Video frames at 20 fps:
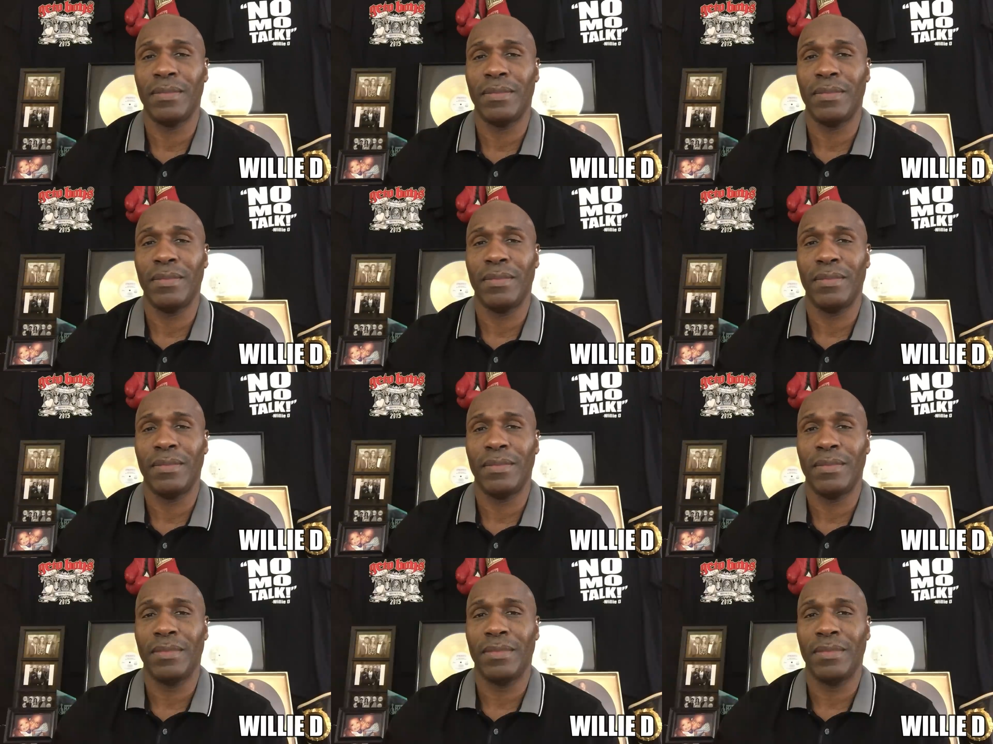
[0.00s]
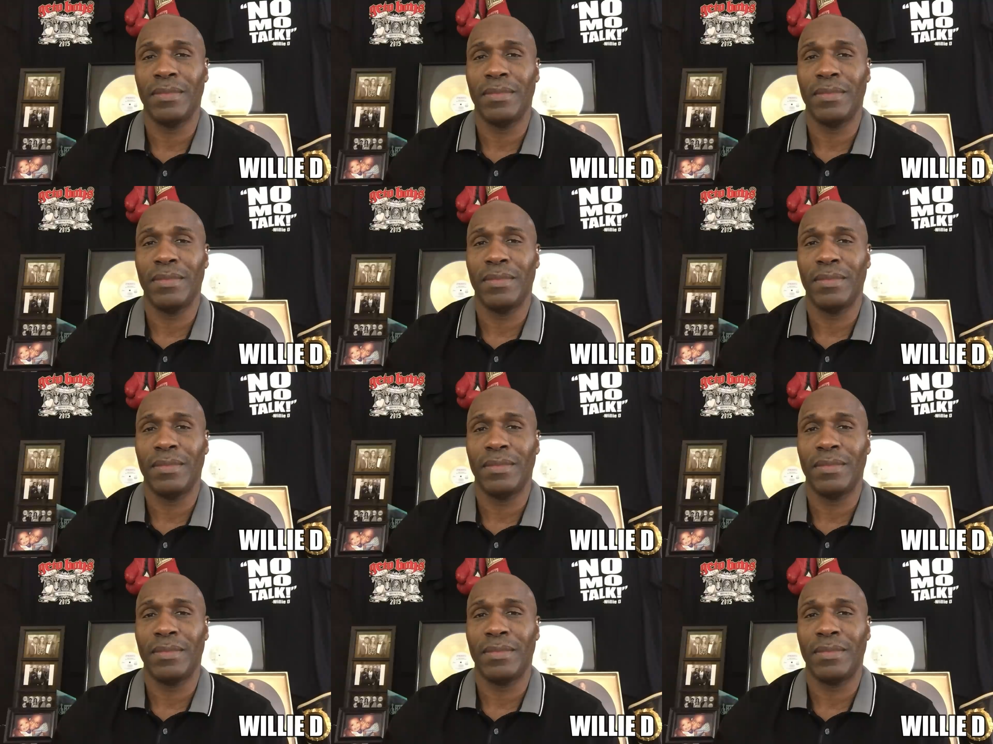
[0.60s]

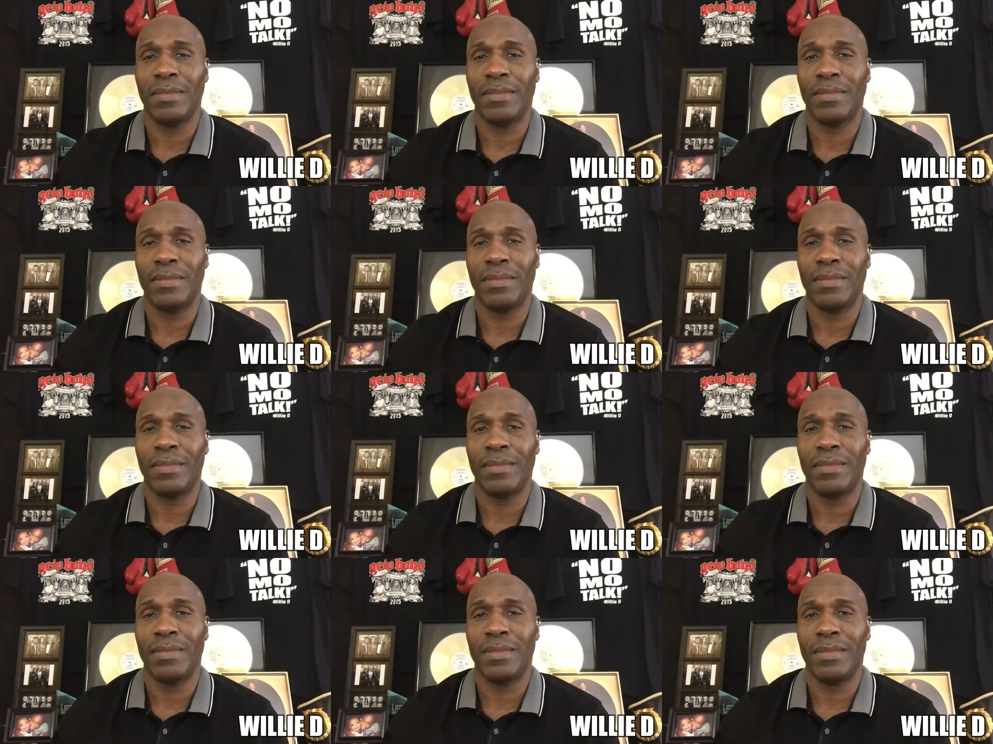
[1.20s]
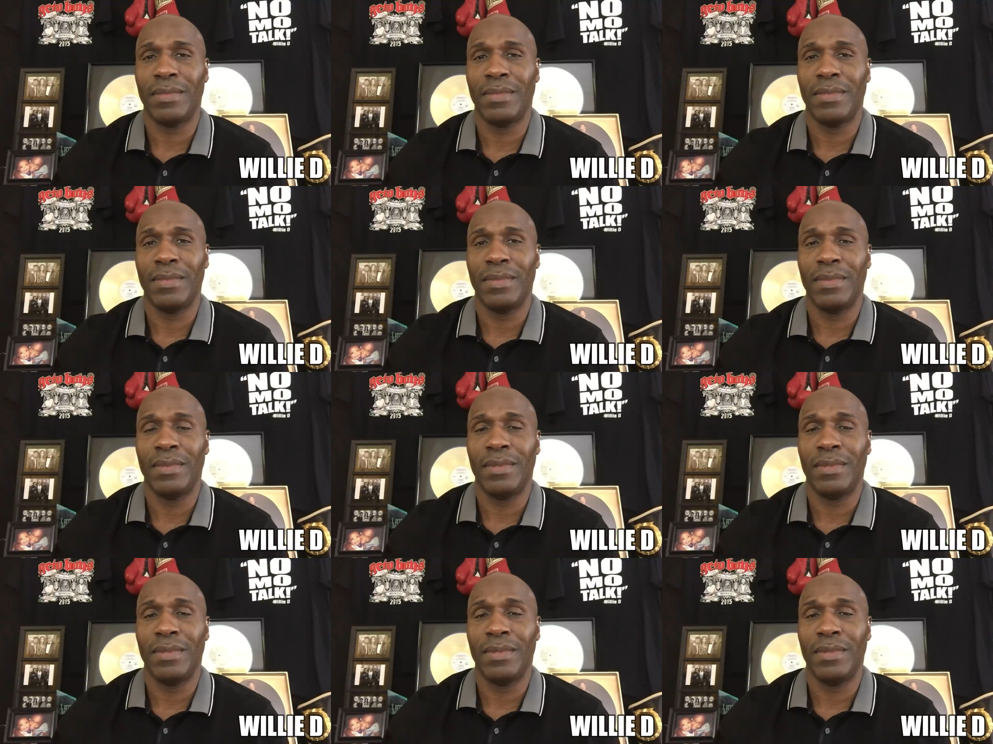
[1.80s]
(silence)